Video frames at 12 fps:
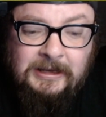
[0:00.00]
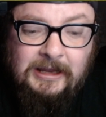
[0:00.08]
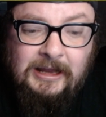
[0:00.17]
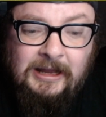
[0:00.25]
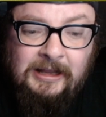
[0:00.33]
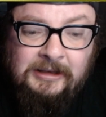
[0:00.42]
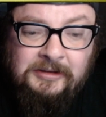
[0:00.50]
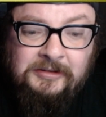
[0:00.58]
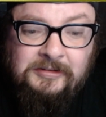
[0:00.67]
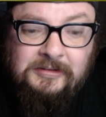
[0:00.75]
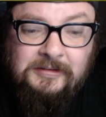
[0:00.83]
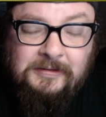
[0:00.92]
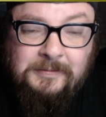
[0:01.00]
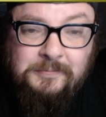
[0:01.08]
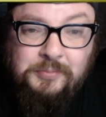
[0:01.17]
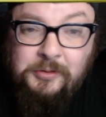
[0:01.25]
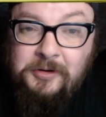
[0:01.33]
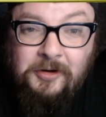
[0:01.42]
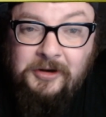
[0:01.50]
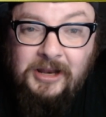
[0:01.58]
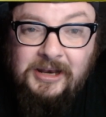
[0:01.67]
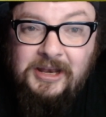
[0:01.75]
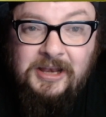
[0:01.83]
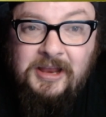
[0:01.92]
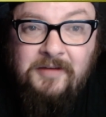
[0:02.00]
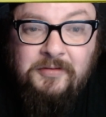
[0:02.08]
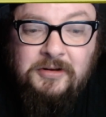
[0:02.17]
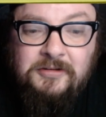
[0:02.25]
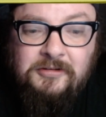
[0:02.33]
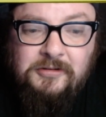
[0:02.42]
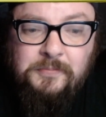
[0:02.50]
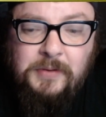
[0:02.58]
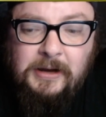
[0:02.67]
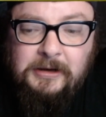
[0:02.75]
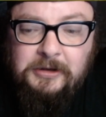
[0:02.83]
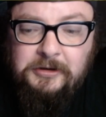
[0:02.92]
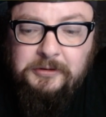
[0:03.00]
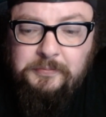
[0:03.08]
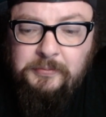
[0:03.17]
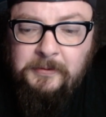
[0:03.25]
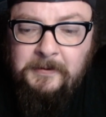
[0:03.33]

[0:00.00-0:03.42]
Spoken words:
but not had any evidence to back it up.